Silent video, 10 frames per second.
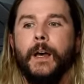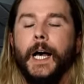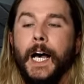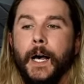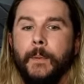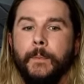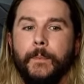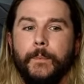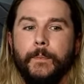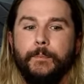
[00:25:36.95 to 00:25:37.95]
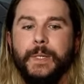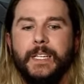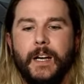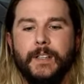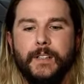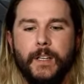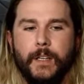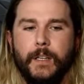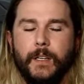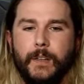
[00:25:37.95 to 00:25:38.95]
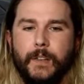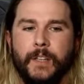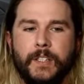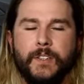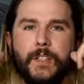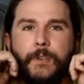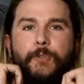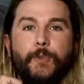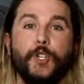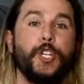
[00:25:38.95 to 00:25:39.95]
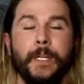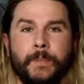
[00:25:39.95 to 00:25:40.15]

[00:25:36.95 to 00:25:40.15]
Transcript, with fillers: um, because this is a different regime.